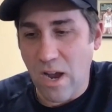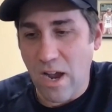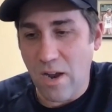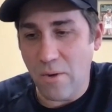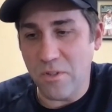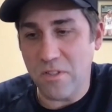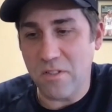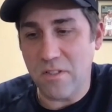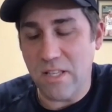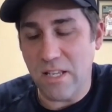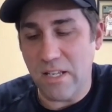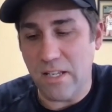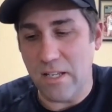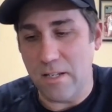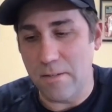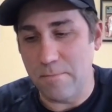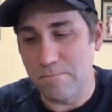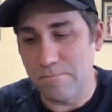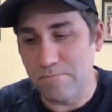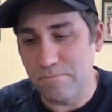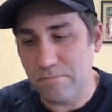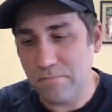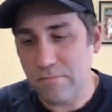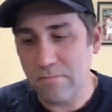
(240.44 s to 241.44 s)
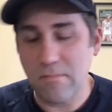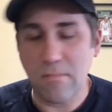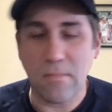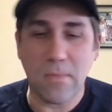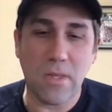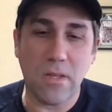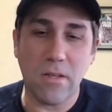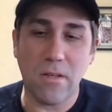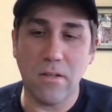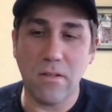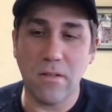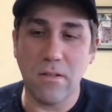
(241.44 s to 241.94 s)
I was thinking,
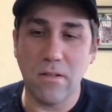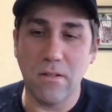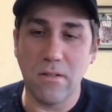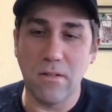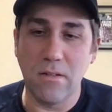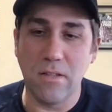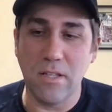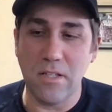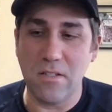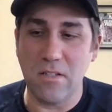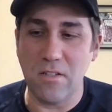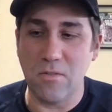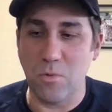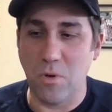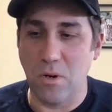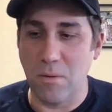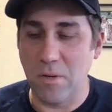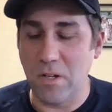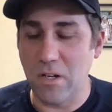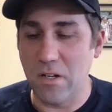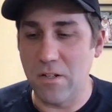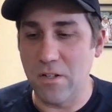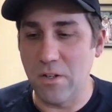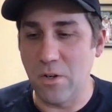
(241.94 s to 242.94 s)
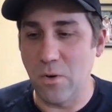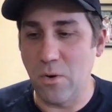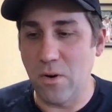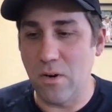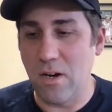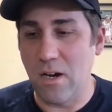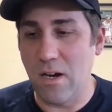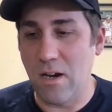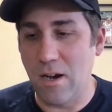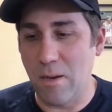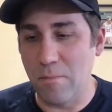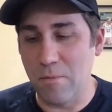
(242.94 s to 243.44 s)
this is what I'm going to do.
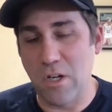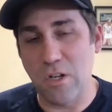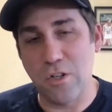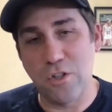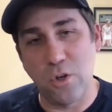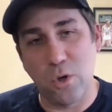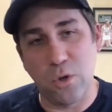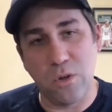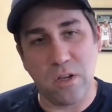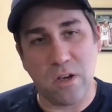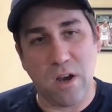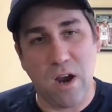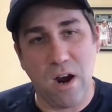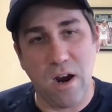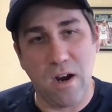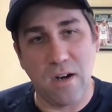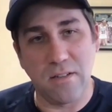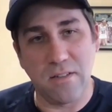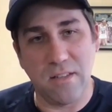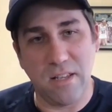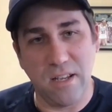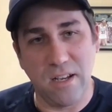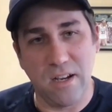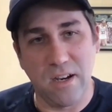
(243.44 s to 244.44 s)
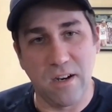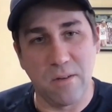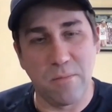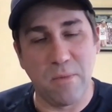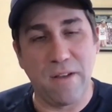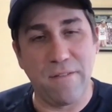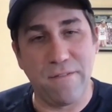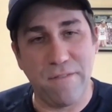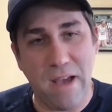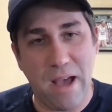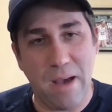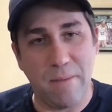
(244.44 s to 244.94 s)
I'm going to show the cards here,
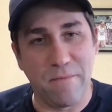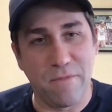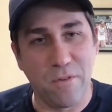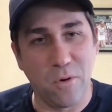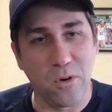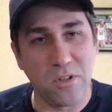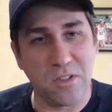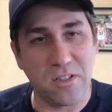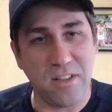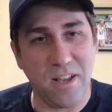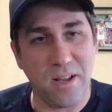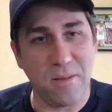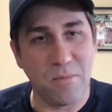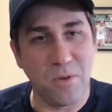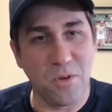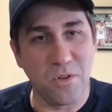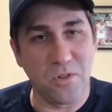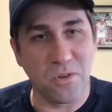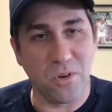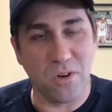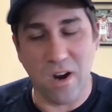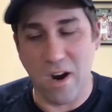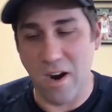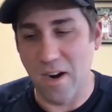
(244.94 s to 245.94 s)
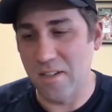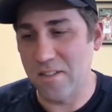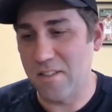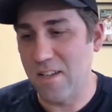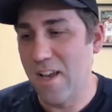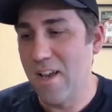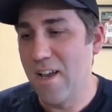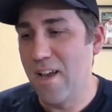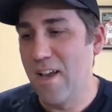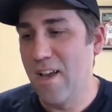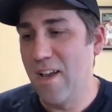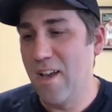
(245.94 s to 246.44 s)
my Fab Four Stan Musial cards.
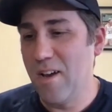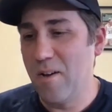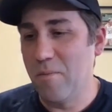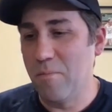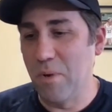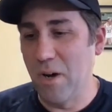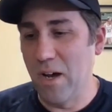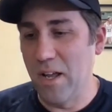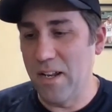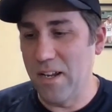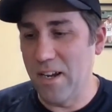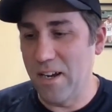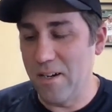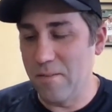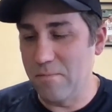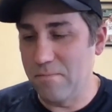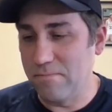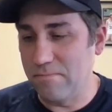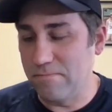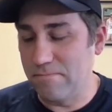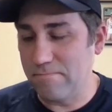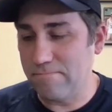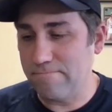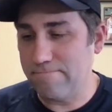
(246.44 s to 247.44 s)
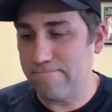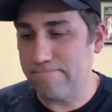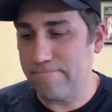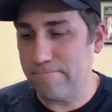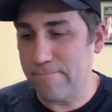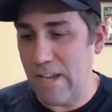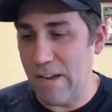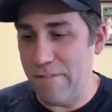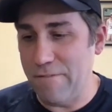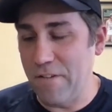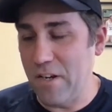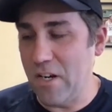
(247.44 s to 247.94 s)
But
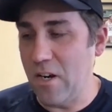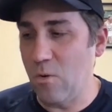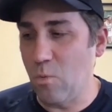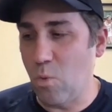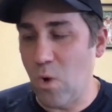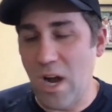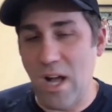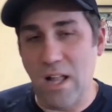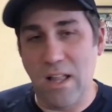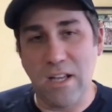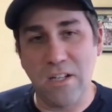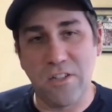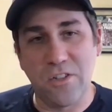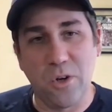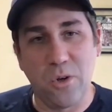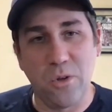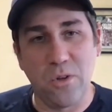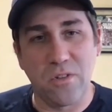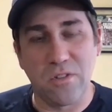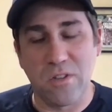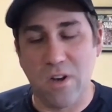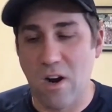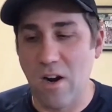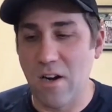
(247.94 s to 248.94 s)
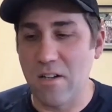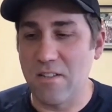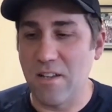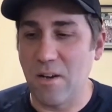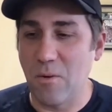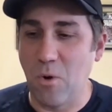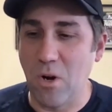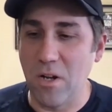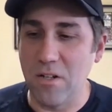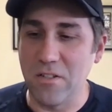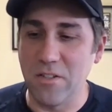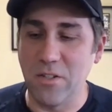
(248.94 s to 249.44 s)
I figured while I show those cards, I
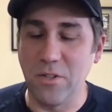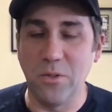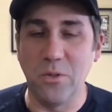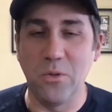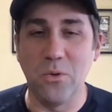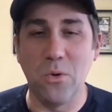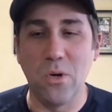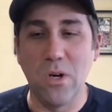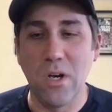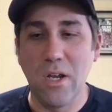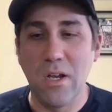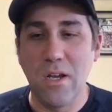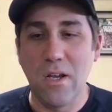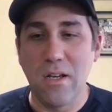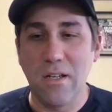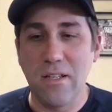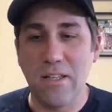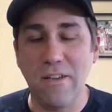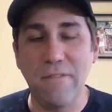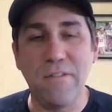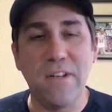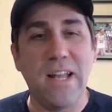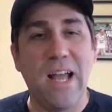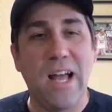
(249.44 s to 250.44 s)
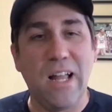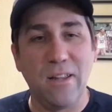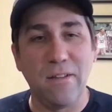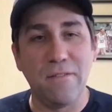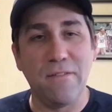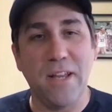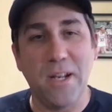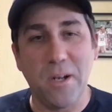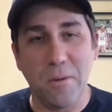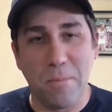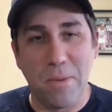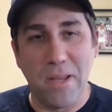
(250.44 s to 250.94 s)
want to give an
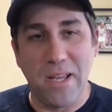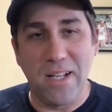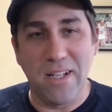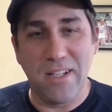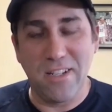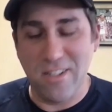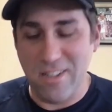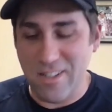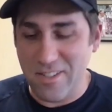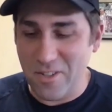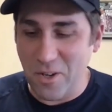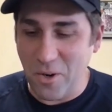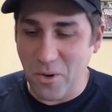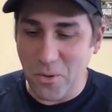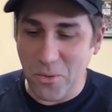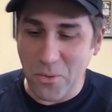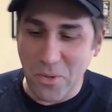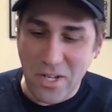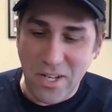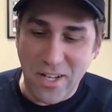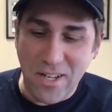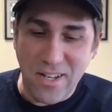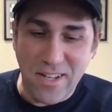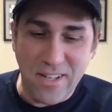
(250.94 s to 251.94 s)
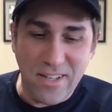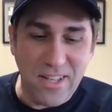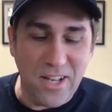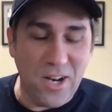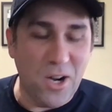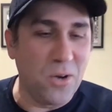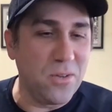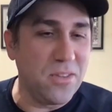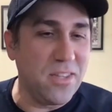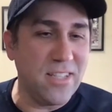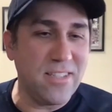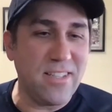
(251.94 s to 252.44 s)
elevator pitch. So,
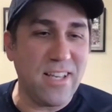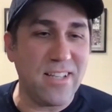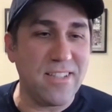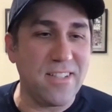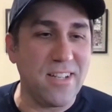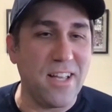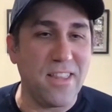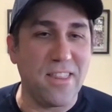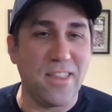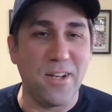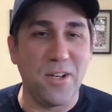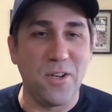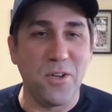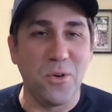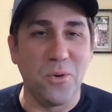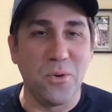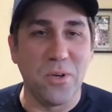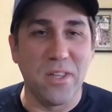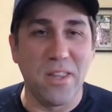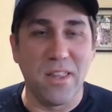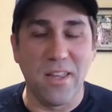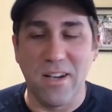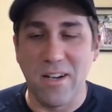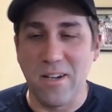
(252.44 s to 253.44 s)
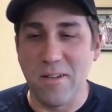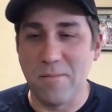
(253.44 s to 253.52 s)
this has nothing to do with,